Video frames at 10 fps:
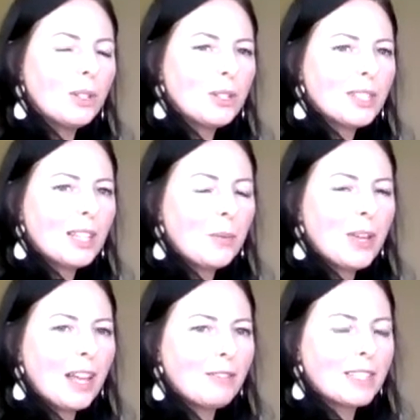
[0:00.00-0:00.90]
looks like we
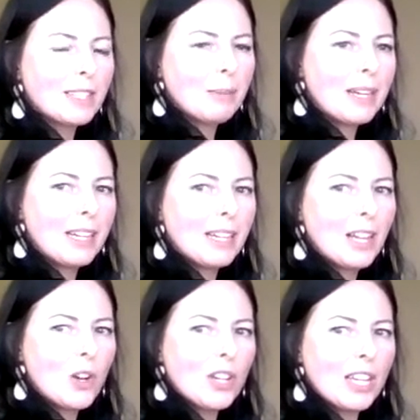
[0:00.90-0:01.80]
have somebody
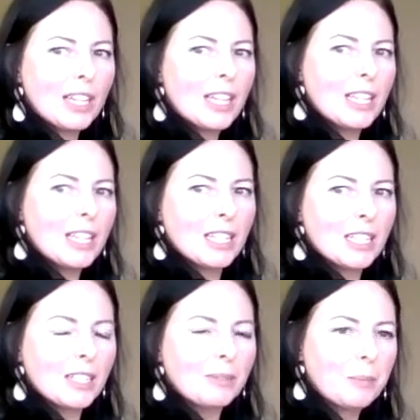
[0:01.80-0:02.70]
logging
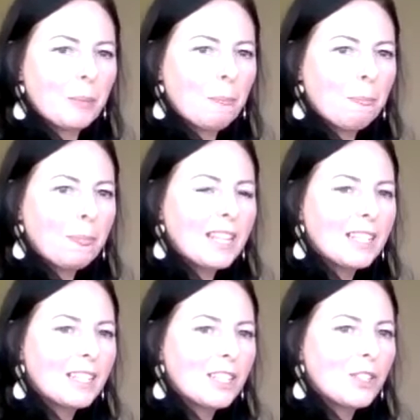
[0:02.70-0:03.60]
in.
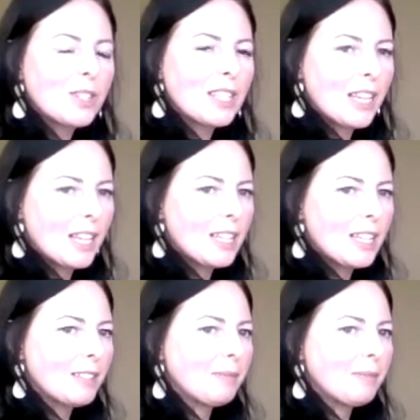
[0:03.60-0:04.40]
Suzanne.